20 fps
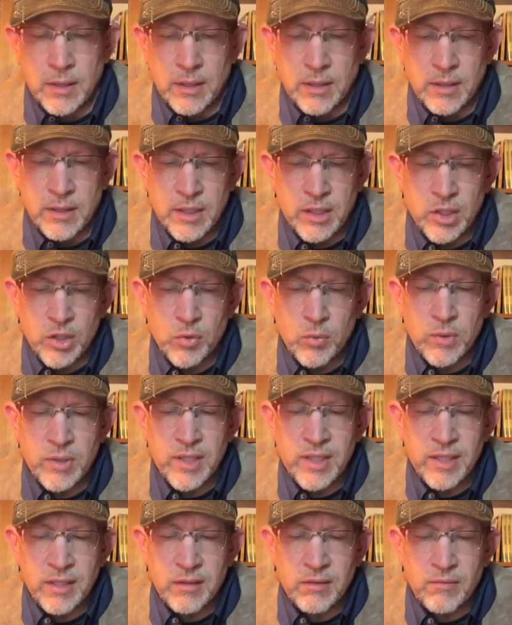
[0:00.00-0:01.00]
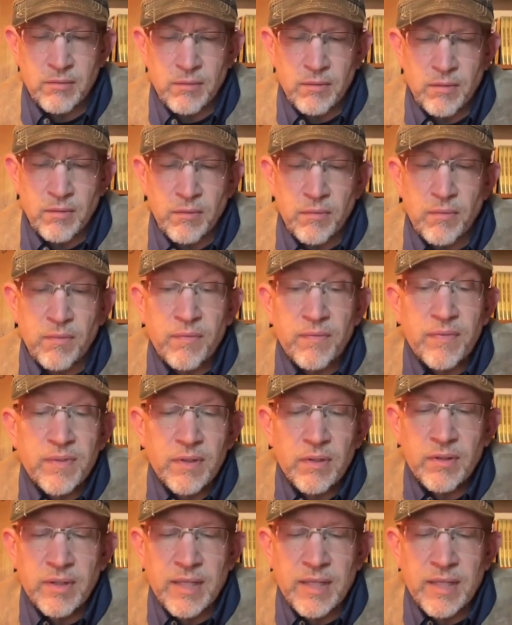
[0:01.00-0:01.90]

that You would then fill